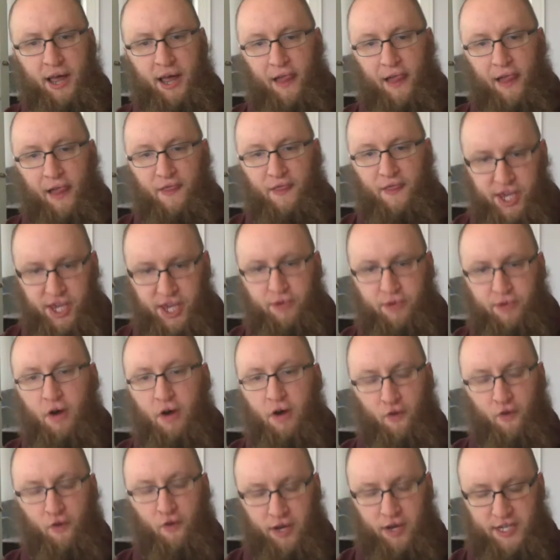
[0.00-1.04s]
the Hugo
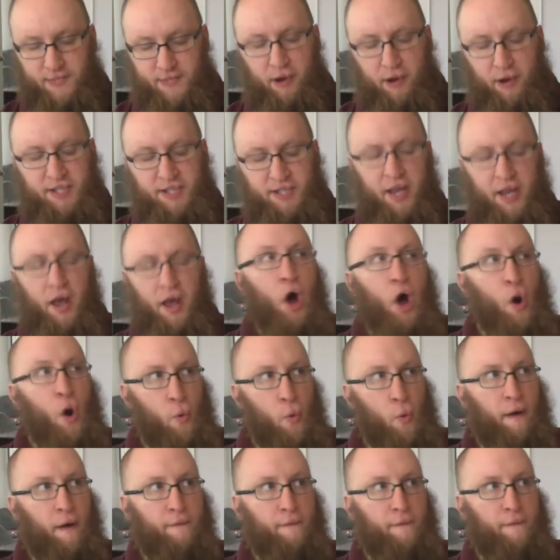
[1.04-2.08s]
for exposing
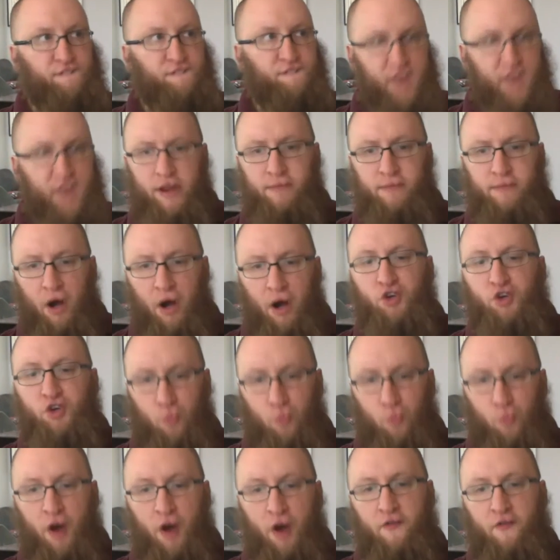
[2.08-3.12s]
very much one
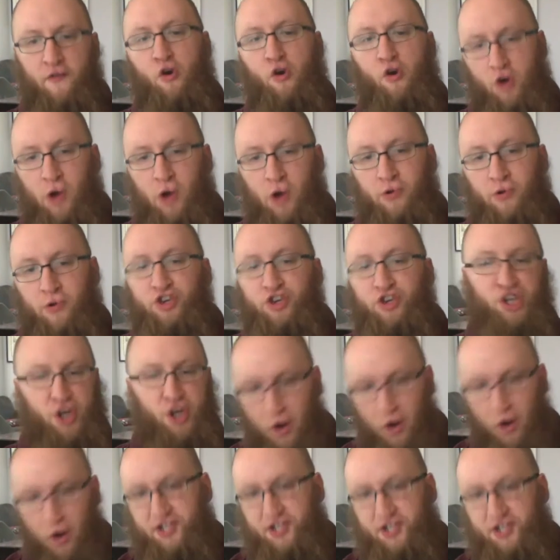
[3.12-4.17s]
of her own. She
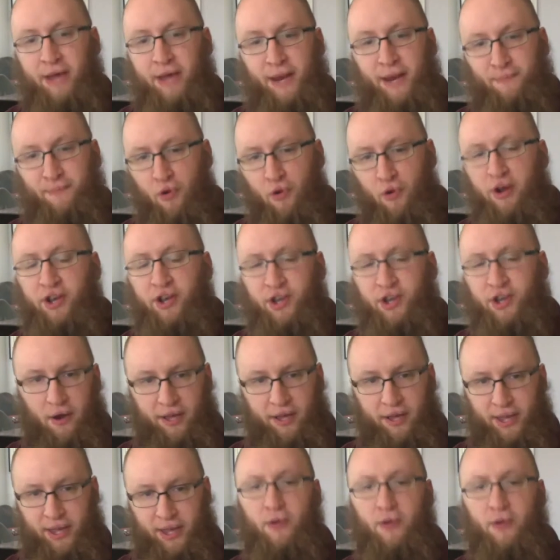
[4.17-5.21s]
also made a point
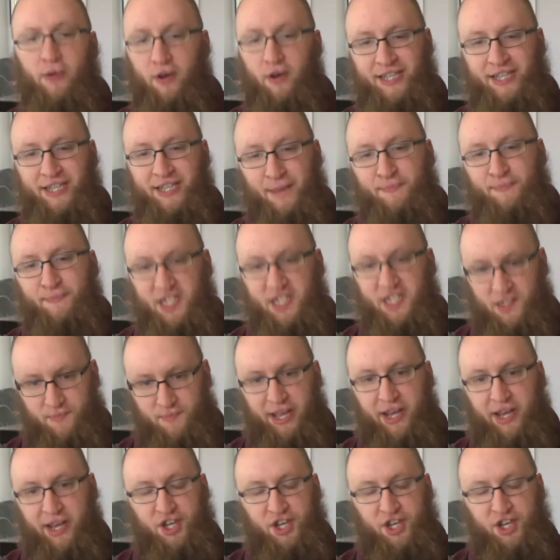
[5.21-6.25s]
in her acceptance
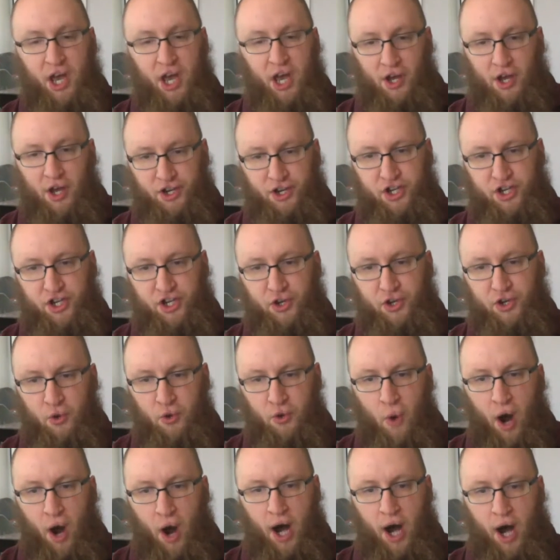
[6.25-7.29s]
speech
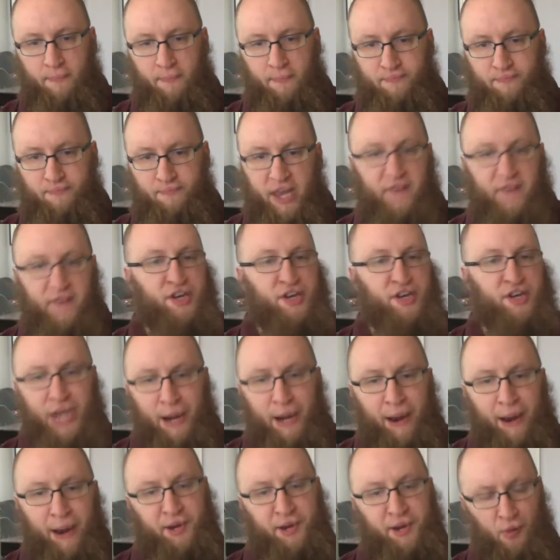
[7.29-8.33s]
to give a shout out
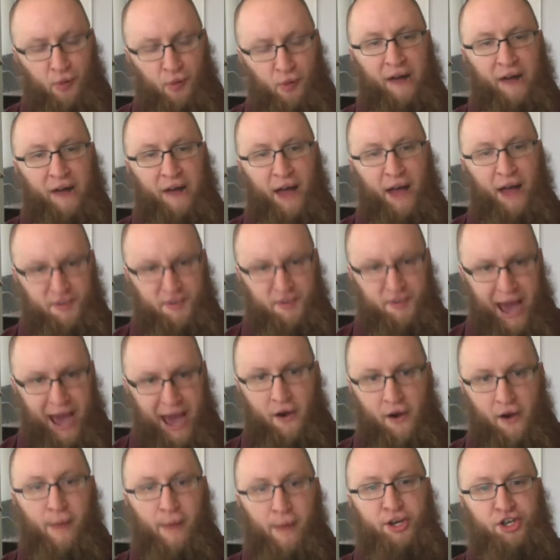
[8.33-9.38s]
to Black Lives Matter. I
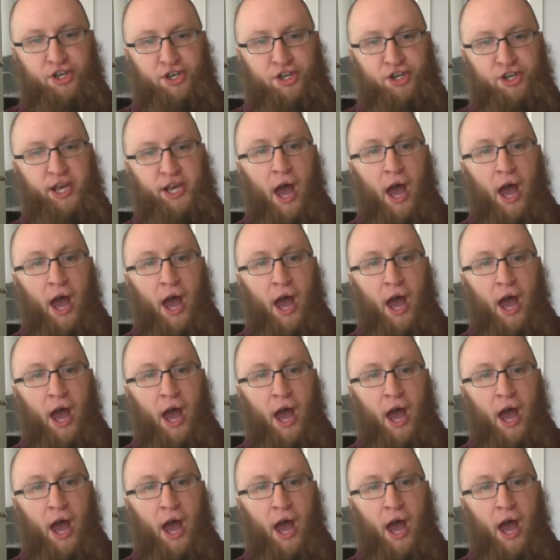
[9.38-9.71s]
mean, she